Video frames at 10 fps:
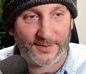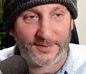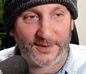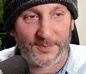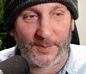
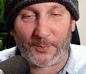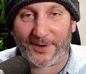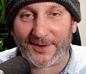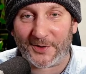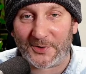She's been one of
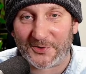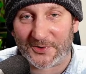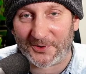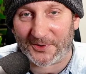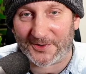the good
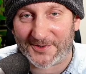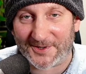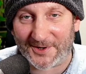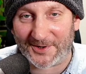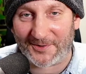students and
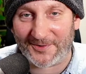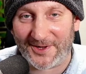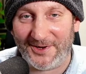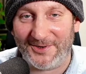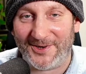going over to
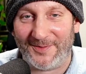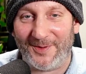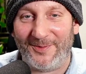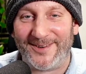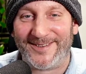YouTube and
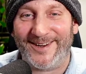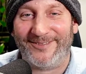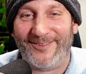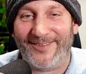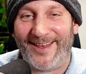watching it
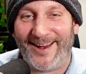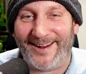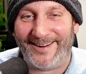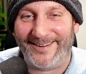from there.